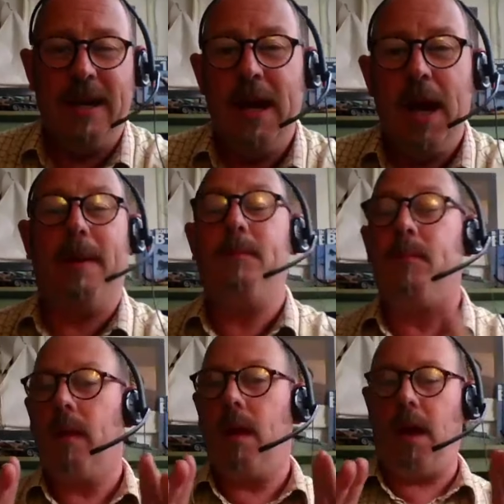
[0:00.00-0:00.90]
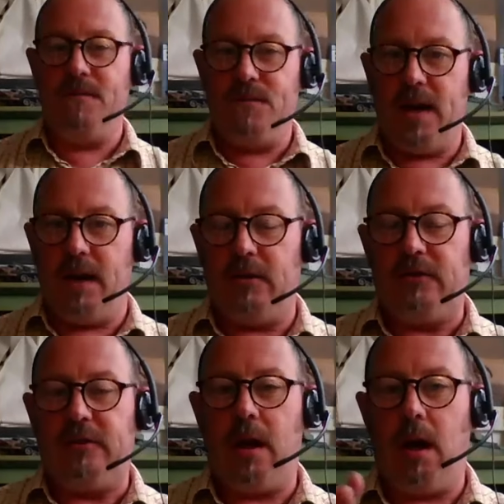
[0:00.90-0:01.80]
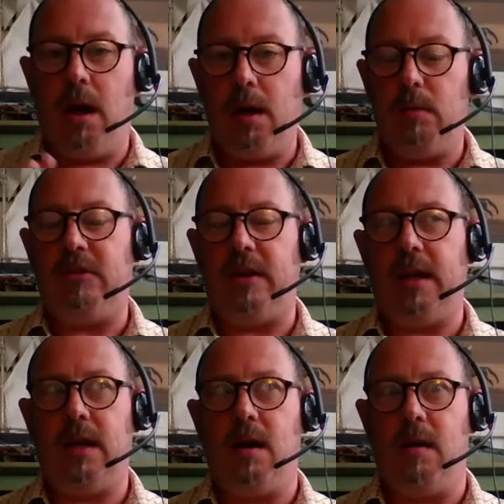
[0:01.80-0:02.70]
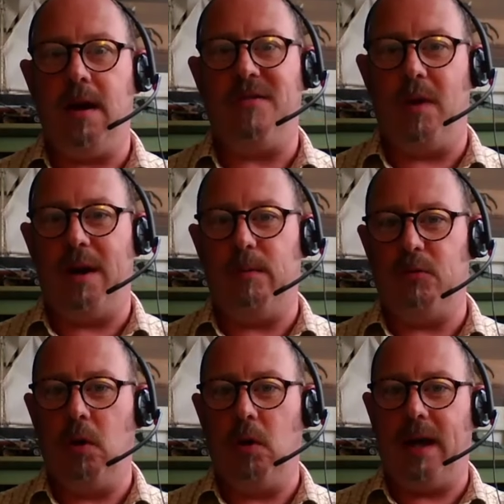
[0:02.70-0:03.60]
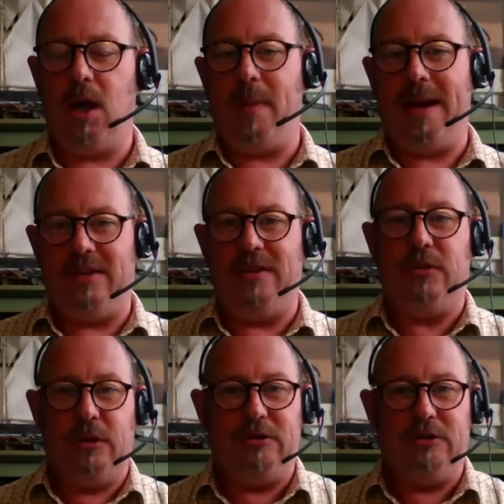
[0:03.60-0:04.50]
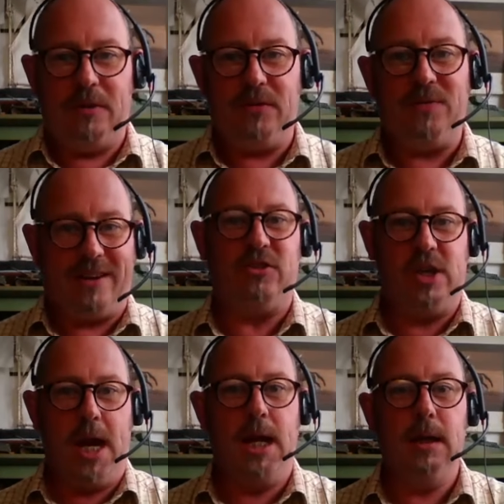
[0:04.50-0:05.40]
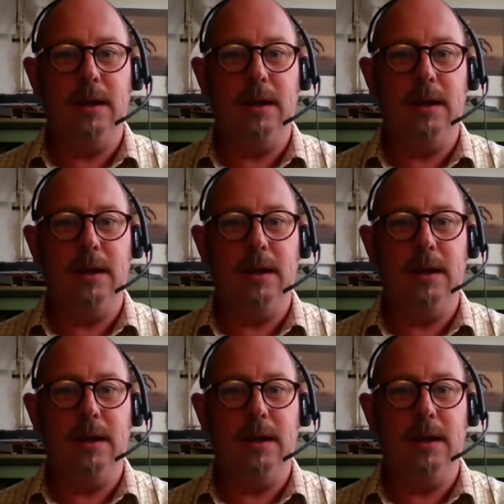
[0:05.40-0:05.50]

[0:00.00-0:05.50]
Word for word: I mean, in fairness, I was in the R A F when it was more like Club eighteen thirty with fast jet.